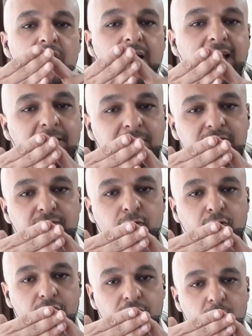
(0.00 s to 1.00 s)
Element
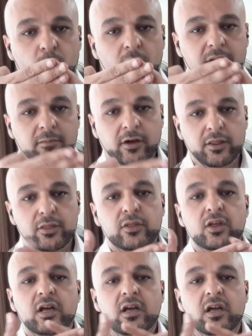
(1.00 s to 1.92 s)
4, 1 month.